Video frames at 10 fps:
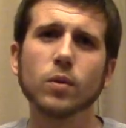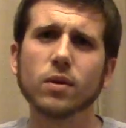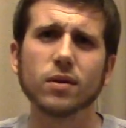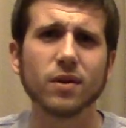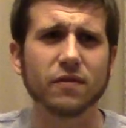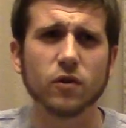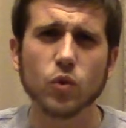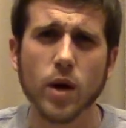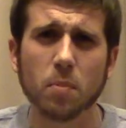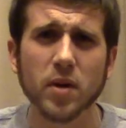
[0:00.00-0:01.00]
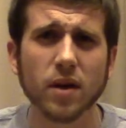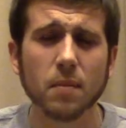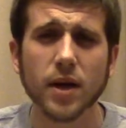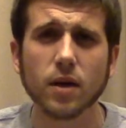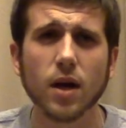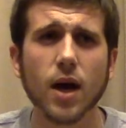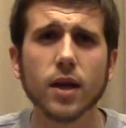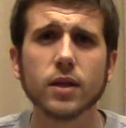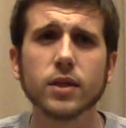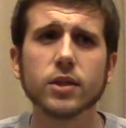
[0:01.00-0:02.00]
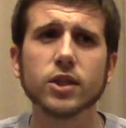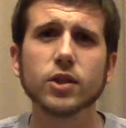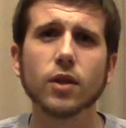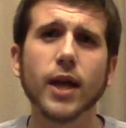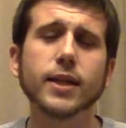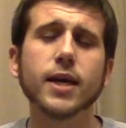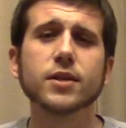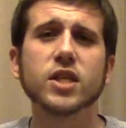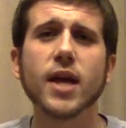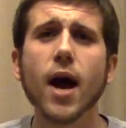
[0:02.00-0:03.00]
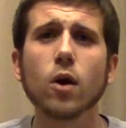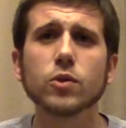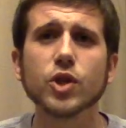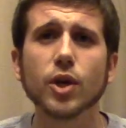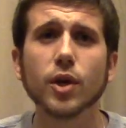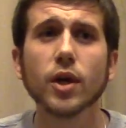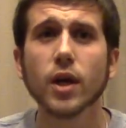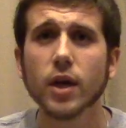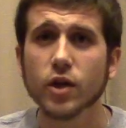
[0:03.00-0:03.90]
a first-round pick coming out of college, and you like that nostalgia,